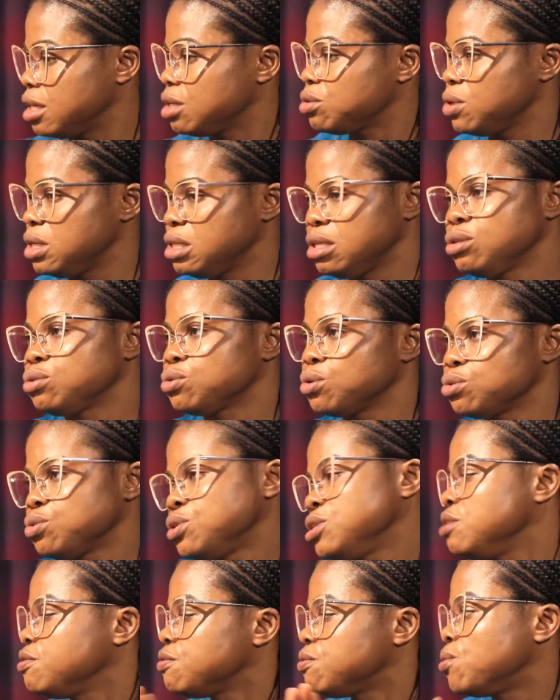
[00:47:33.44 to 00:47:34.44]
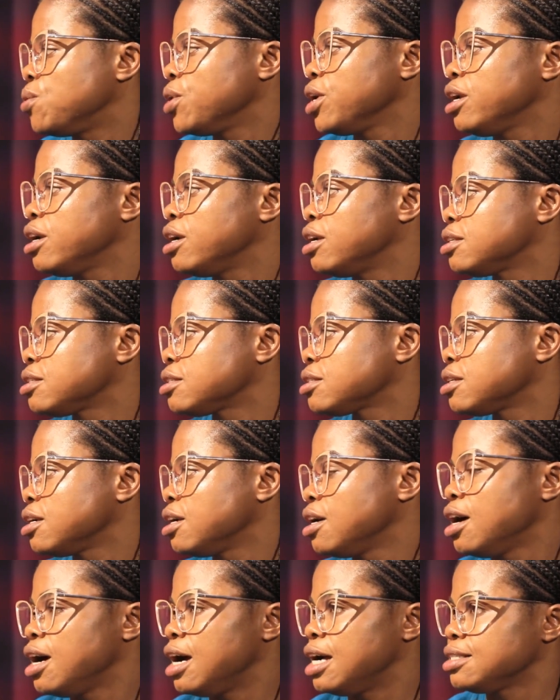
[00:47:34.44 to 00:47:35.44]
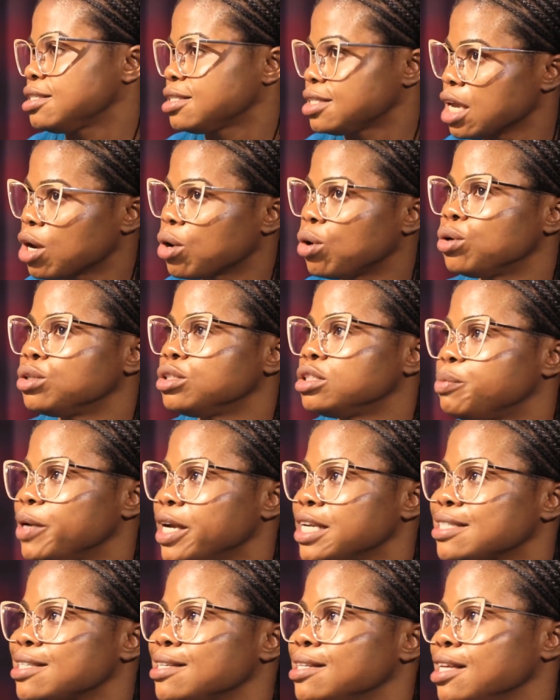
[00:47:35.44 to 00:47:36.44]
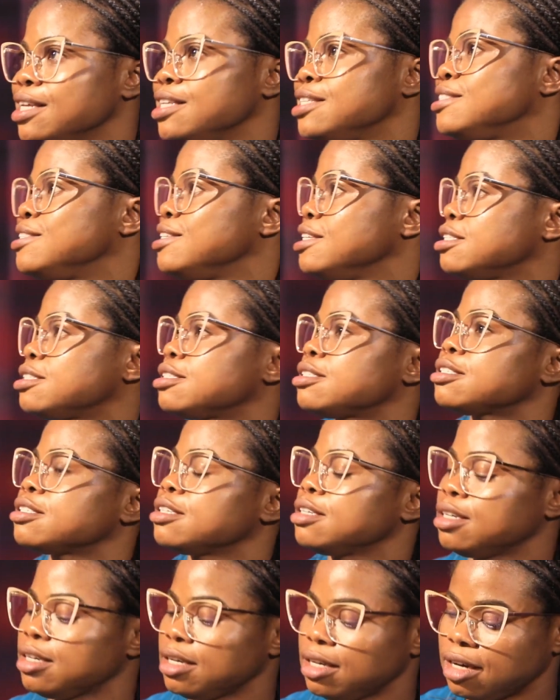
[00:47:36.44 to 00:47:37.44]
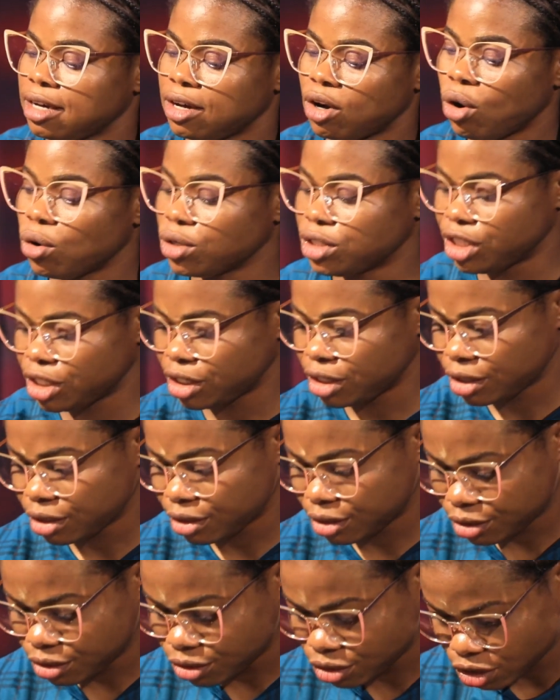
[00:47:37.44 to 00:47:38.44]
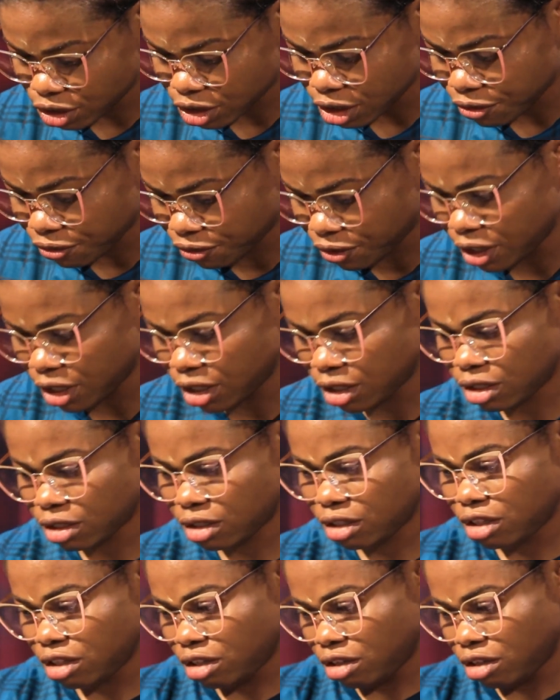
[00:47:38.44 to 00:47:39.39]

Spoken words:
They're 22 or 24 years. And second person is this Oji, who's a film